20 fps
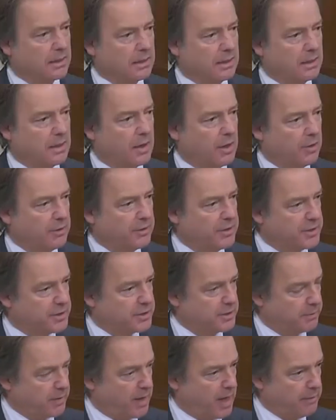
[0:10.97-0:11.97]
on
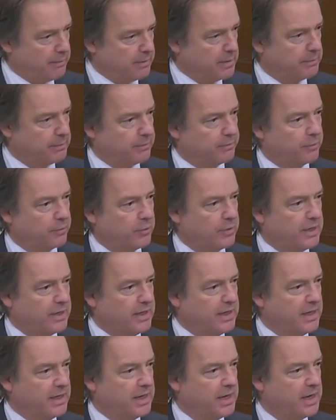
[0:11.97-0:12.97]
this department before
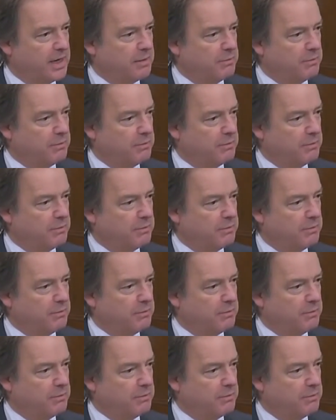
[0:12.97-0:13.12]
he